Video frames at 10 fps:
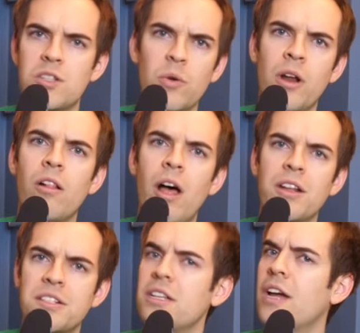So in all
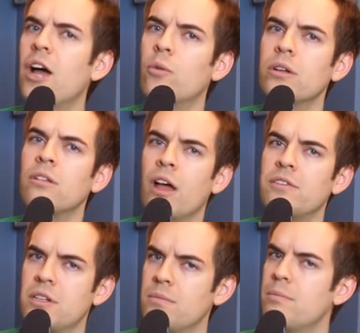honesty, I would
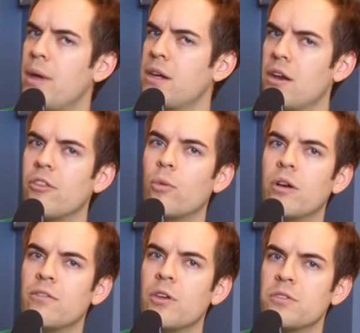love to make another
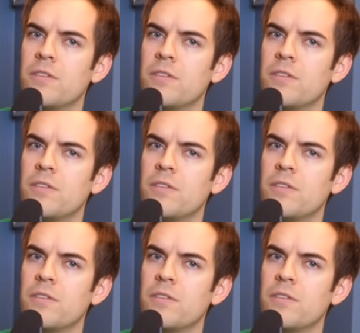one of those